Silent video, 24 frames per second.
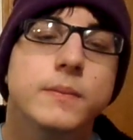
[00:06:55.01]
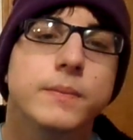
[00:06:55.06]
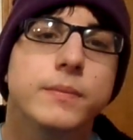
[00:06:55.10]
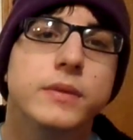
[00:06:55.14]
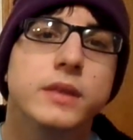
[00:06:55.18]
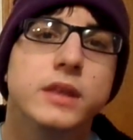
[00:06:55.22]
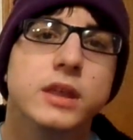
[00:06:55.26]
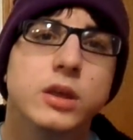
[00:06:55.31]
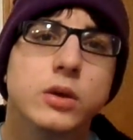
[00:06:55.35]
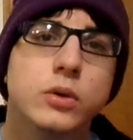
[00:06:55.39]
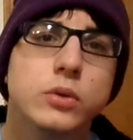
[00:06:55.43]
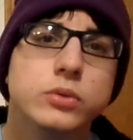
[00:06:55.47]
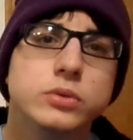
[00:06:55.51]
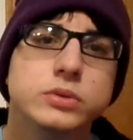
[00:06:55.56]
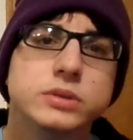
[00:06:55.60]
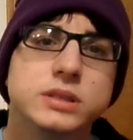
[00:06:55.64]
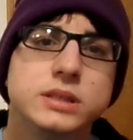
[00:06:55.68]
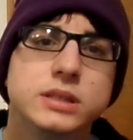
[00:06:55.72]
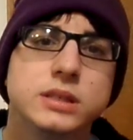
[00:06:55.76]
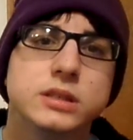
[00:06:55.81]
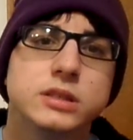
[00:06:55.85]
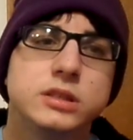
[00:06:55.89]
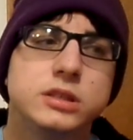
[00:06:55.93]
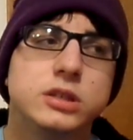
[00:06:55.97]

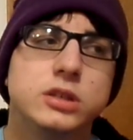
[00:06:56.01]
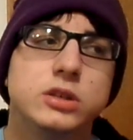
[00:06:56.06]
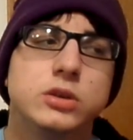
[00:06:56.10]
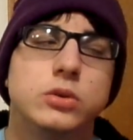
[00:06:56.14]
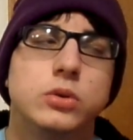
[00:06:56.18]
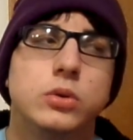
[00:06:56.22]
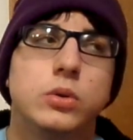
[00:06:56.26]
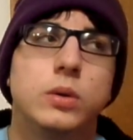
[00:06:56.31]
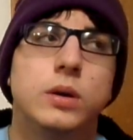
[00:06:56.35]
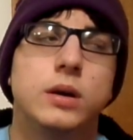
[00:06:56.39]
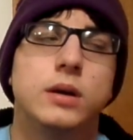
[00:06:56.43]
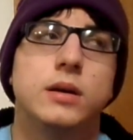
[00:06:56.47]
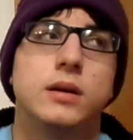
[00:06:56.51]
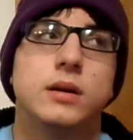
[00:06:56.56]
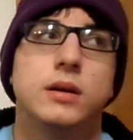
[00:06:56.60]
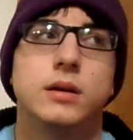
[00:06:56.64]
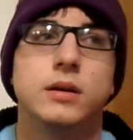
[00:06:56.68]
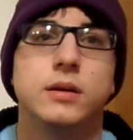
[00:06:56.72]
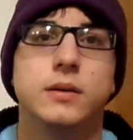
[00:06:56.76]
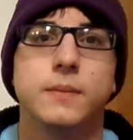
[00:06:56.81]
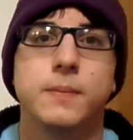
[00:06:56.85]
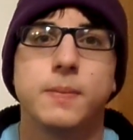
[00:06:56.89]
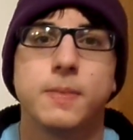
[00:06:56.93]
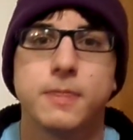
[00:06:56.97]
used to
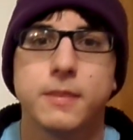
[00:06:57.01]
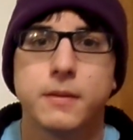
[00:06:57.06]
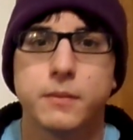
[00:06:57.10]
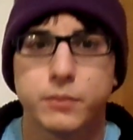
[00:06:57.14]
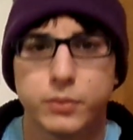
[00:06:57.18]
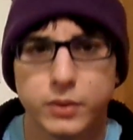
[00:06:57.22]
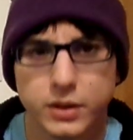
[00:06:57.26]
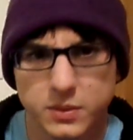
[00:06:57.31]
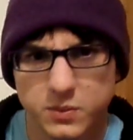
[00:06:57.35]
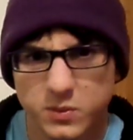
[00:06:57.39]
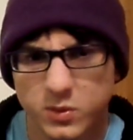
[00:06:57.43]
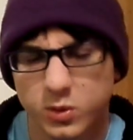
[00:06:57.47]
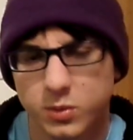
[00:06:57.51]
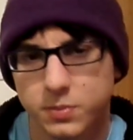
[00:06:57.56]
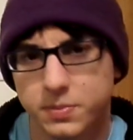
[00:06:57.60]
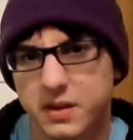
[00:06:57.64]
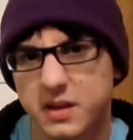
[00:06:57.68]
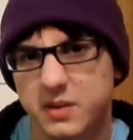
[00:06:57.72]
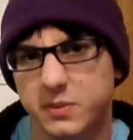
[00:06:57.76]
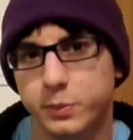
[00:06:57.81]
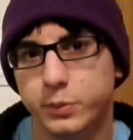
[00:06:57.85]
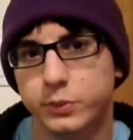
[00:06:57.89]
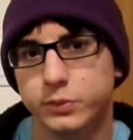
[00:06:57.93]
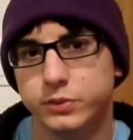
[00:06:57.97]
bring more
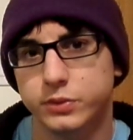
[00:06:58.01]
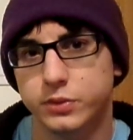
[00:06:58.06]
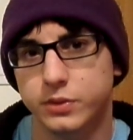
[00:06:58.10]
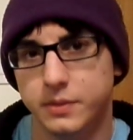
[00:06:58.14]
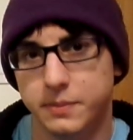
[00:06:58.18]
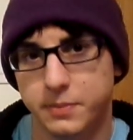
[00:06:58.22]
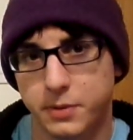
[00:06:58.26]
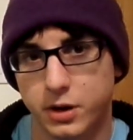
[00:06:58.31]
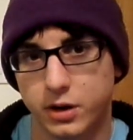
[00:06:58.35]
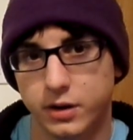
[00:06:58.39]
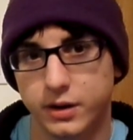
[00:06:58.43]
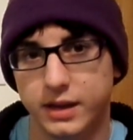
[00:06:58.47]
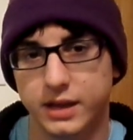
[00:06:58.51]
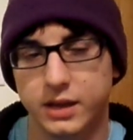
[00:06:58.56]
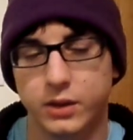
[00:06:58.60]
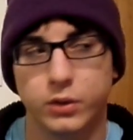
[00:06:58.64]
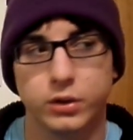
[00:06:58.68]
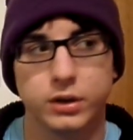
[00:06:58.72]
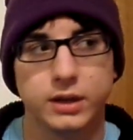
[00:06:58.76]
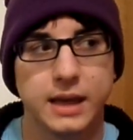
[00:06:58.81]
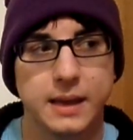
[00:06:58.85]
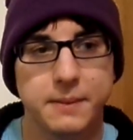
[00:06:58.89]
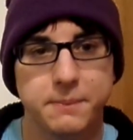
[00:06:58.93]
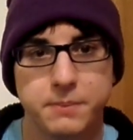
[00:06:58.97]
people to the party
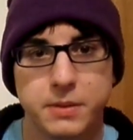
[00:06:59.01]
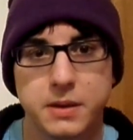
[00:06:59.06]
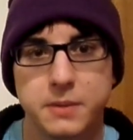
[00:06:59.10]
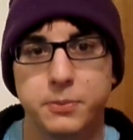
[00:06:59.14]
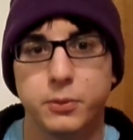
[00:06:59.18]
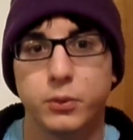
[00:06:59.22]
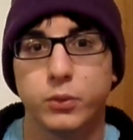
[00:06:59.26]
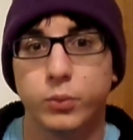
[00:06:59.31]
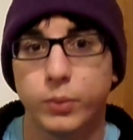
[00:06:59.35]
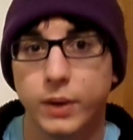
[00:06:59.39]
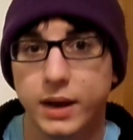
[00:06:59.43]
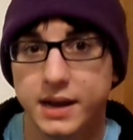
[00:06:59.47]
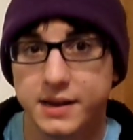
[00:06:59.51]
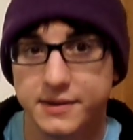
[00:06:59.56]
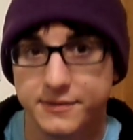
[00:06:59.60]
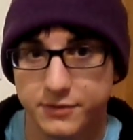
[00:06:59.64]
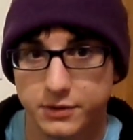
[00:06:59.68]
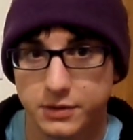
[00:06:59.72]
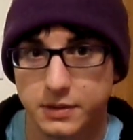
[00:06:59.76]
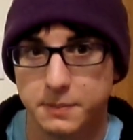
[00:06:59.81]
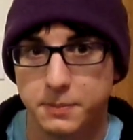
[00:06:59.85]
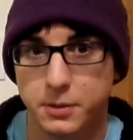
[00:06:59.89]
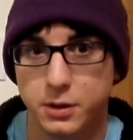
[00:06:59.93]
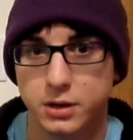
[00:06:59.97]
or get people ready for
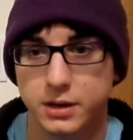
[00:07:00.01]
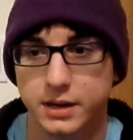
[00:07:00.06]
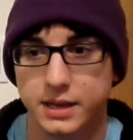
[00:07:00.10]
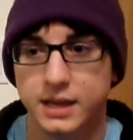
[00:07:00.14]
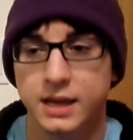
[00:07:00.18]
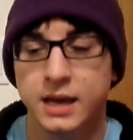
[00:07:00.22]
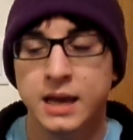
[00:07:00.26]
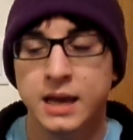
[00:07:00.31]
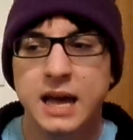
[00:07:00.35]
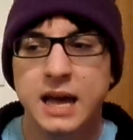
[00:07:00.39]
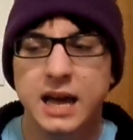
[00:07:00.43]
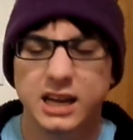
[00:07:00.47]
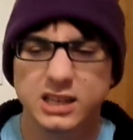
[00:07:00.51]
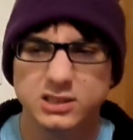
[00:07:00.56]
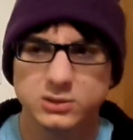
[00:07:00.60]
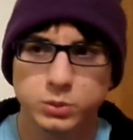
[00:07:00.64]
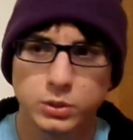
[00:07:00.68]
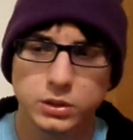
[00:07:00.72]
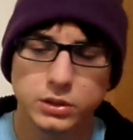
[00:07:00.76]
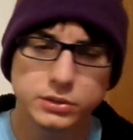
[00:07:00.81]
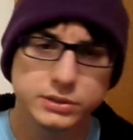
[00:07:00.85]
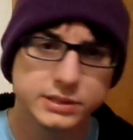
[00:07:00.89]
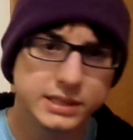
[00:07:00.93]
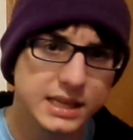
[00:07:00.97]
the party, as
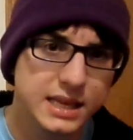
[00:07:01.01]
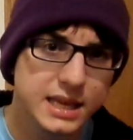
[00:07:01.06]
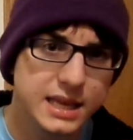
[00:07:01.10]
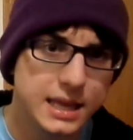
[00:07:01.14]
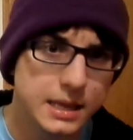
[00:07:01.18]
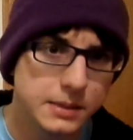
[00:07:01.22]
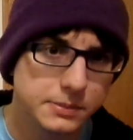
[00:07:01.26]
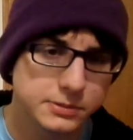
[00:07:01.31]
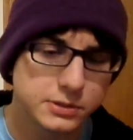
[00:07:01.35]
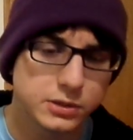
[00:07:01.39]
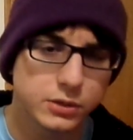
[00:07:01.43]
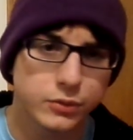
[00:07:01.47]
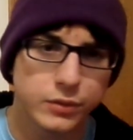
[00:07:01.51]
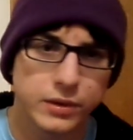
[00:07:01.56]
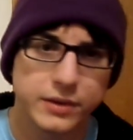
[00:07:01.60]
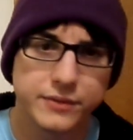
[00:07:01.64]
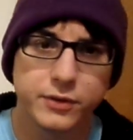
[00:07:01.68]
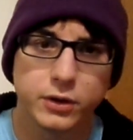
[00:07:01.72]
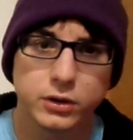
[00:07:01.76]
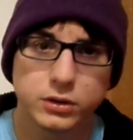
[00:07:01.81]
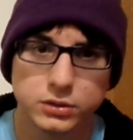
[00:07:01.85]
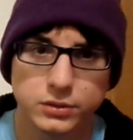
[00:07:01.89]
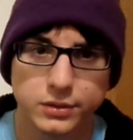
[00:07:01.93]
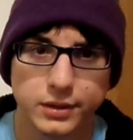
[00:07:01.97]
well as he keeps the
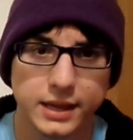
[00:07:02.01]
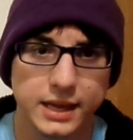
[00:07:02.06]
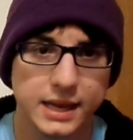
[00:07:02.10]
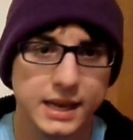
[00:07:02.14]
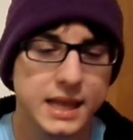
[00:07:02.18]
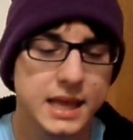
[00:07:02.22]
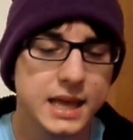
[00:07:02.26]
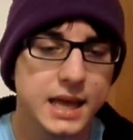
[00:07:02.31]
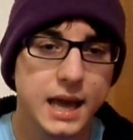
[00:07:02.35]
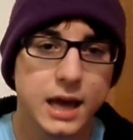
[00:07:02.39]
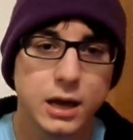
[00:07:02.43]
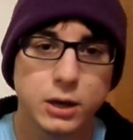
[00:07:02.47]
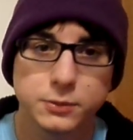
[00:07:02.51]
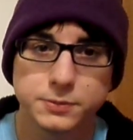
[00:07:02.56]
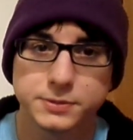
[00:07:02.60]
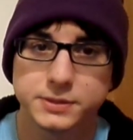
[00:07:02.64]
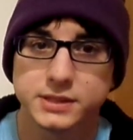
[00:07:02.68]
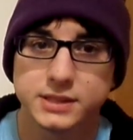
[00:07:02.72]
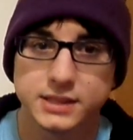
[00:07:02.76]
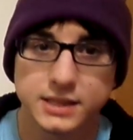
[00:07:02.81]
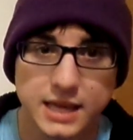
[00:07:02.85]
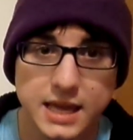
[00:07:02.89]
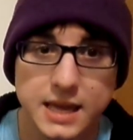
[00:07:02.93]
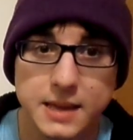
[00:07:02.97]
graveyard clean. He helps
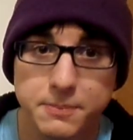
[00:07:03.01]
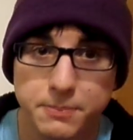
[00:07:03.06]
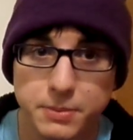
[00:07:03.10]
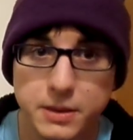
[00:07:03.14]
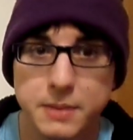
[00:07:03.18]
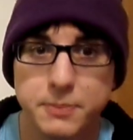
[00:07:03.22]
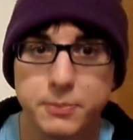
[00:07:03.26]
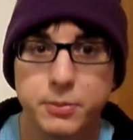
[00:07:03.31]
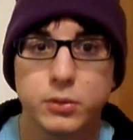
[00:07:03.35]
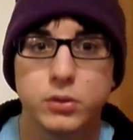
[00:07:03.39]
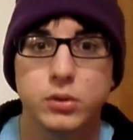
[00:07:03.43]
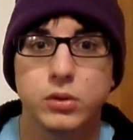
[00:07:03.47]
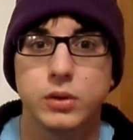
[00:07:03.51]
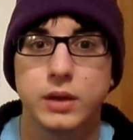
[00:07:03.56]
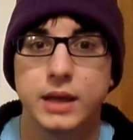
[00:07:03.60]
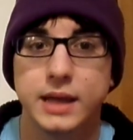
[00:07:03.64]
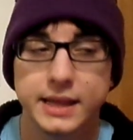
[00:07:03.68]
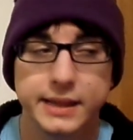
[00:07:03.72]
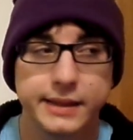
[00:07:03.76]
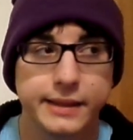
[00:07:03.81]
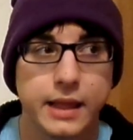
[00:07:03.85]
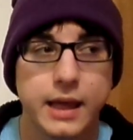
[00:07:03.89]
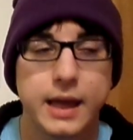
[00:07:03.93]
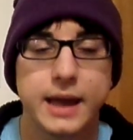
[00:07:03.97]
keep people
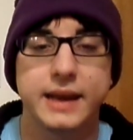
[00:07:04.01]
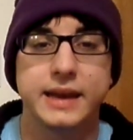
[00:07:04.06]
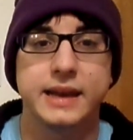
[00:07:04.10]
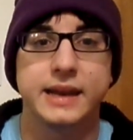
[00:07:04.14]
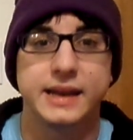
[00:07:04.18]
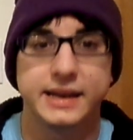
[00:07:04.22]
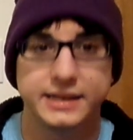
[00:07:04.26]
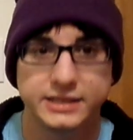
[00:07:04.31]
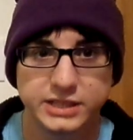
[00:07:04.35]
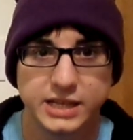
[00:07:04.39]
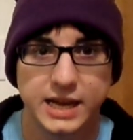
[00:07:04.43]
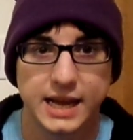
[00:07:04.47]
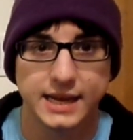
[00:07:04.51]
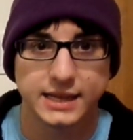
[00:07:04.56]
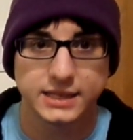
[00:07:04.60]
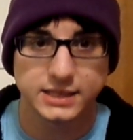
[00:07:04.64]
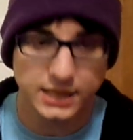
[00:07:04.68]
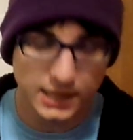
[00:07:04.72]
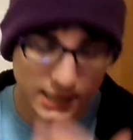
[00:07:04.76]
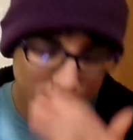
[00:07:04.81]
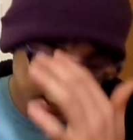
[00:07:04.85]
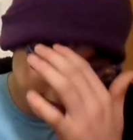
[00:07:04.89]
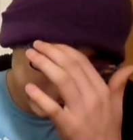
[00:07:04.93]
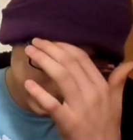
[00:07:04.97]
in line and checked,
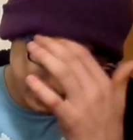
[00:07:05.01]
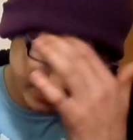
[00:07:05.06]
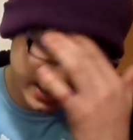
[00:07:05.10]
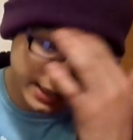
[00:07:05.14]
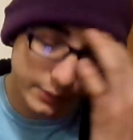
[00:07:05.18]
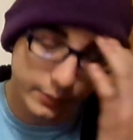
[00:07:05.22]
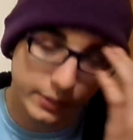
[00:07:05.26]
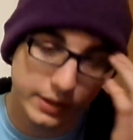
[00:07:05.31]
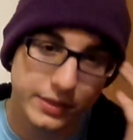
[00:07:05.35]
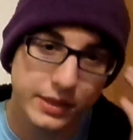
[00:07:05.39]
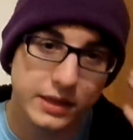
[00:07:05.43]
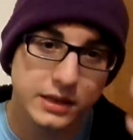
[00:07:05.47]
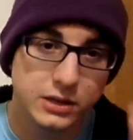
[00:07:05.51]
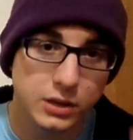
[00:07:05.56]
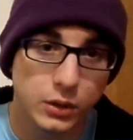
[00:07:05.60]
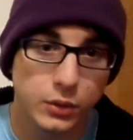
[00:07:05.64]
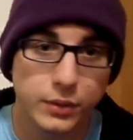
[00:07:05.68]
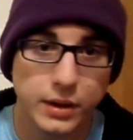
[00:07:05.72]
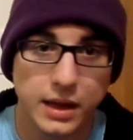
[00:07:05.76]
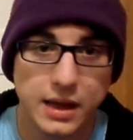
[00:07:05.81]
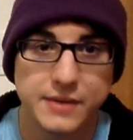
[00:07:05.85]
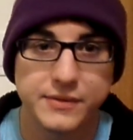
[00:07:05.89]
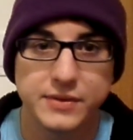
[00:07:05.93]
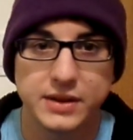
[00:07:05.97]
so that way they don't
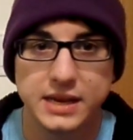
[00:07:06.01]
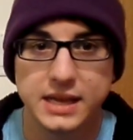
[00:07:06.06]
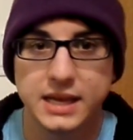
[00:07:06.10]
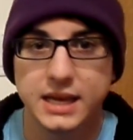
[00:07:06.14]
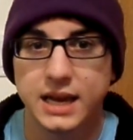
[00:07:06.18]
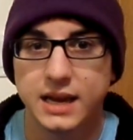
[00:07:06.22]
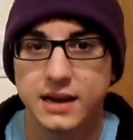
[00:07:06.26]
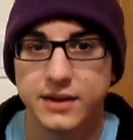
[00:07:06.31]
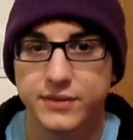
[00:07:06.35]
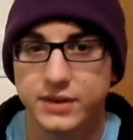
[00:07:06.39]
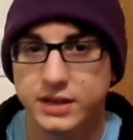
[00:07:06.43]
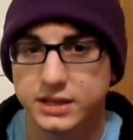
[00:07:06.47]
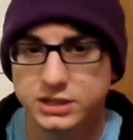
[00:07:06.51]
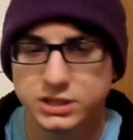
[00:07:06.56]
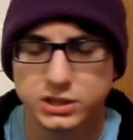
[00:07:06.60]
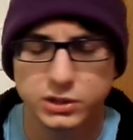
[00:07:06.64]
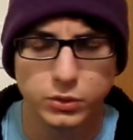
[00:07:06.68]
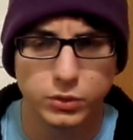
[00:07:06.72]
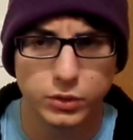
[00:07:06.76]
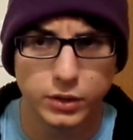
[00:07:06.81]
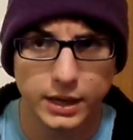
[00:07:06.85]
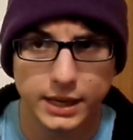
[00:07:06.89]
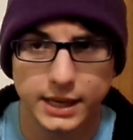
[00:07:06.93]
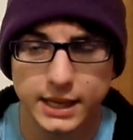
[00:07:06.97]
have any kind of issue
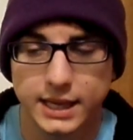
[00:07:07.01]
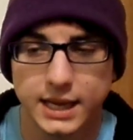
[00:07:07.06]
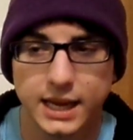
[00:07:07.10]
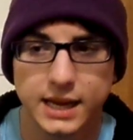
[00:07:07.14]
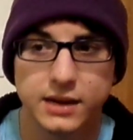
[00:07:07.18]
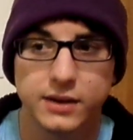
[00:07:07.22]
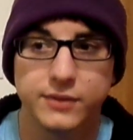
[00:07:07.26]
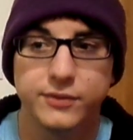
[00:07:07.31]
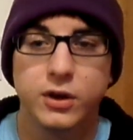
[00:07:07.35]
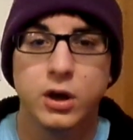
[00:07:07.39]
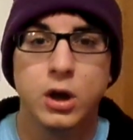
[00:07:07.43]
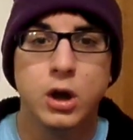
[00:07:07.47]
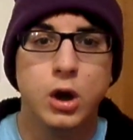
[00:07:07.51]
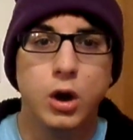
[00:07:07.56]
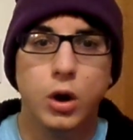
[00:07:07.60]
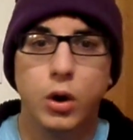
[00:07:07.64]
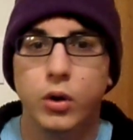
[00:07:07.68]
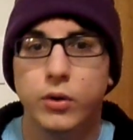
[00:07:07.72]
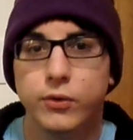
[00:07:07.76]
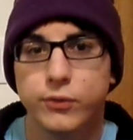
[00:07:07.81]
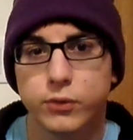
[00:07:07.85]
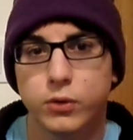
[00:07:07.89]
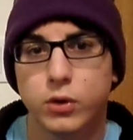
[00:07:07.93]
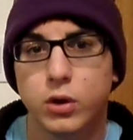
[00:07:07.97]
or any kind of
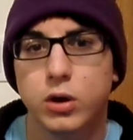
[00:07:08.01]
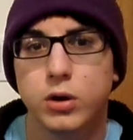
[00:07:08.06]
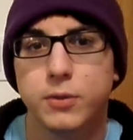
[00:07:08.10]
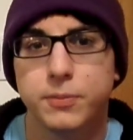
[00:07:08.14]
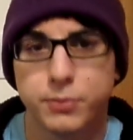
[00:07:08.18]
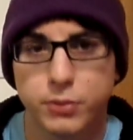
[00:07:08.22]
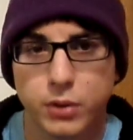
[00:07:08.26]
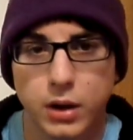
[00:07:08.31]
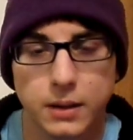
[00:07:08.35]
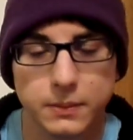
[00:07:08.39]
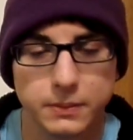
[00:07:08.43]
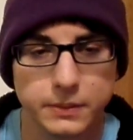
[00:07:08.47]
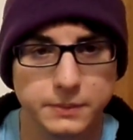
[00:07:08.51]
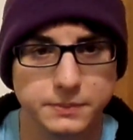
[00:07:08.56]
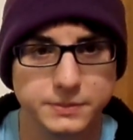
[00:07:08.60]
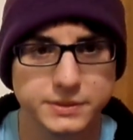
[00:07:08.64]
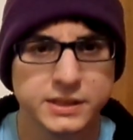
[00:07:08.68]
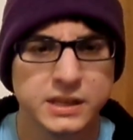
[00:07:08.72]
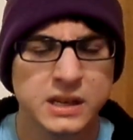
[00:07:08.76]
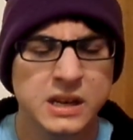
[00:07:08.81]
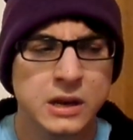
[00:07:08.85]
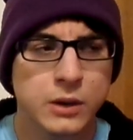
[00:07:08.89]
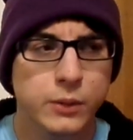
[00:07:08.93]
overall problems.